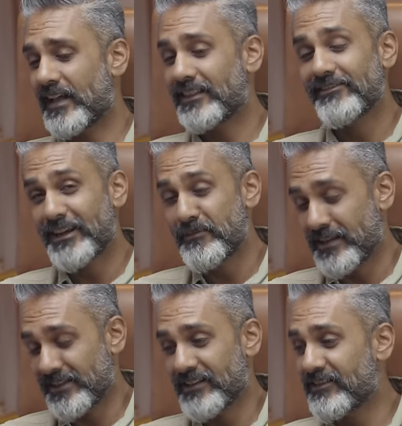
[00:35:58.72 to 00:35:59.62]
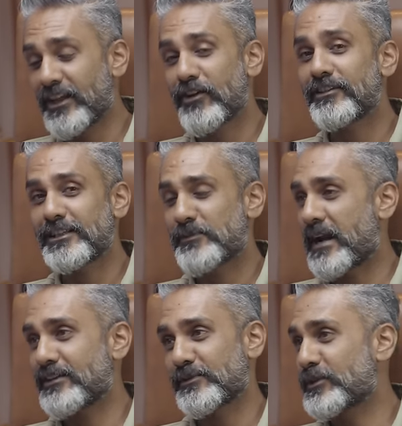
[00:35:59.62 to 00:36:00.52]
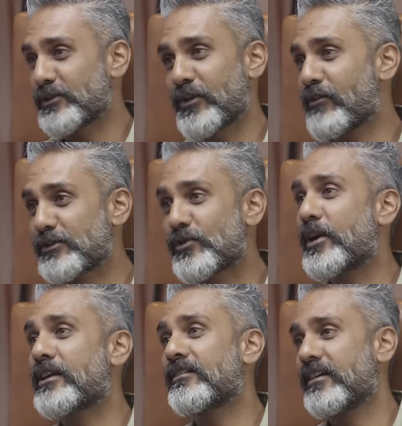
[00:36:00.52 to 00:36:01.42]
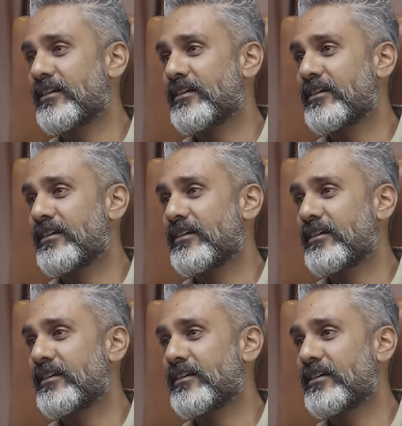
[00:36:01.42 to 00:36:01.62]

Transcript: At the very basic level, think of it as practice, because you can always go in